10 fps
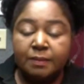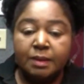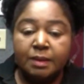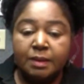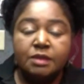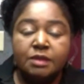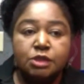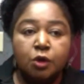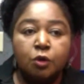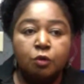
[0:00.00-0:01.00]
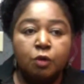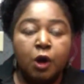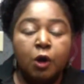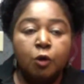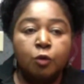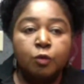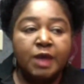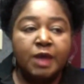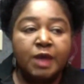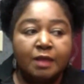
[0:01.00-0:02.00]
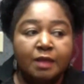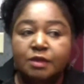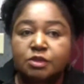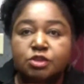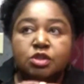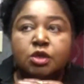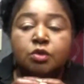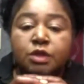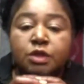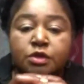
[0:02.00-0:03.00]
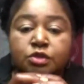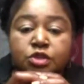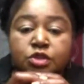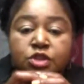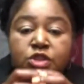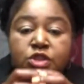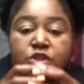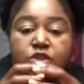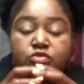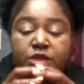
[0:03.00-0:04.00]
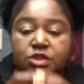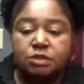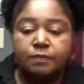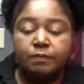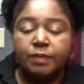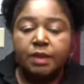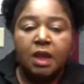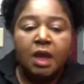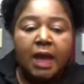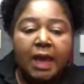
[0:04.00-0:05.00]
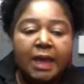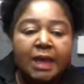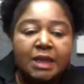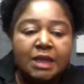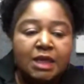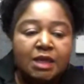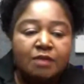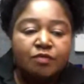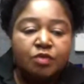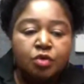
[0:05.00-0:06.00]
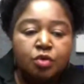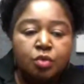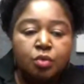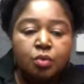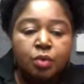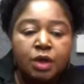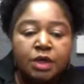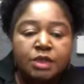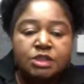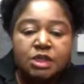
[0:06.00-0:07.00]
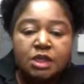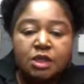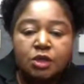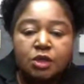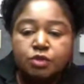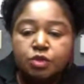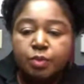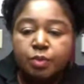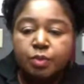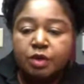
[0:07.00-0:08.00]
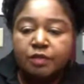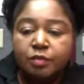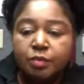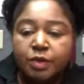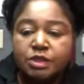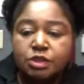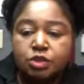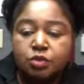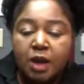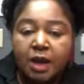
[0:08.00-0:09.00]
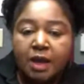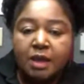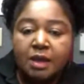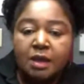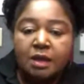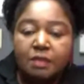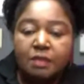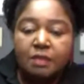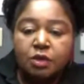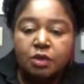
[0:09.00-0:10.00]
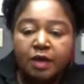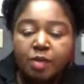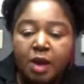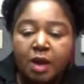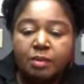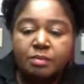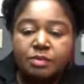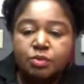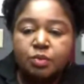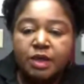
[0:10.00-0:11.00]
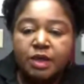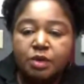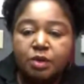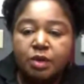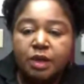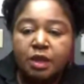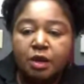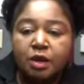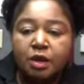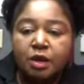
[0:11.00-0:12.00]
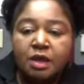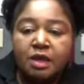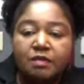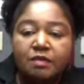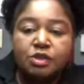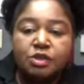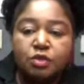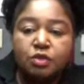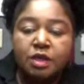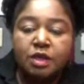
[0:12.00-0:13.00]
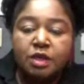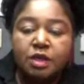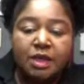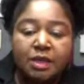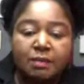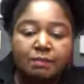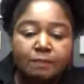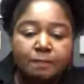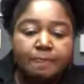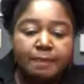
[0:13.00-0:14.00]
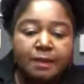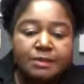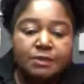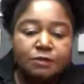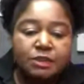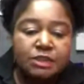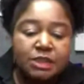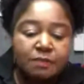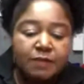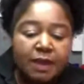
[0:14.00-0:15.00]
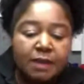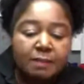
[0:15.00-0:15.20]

So the cuticle layers are just stretched. And if you continue to blow dry from wet to dry, then you'll have problems with your hair eventually breaking. So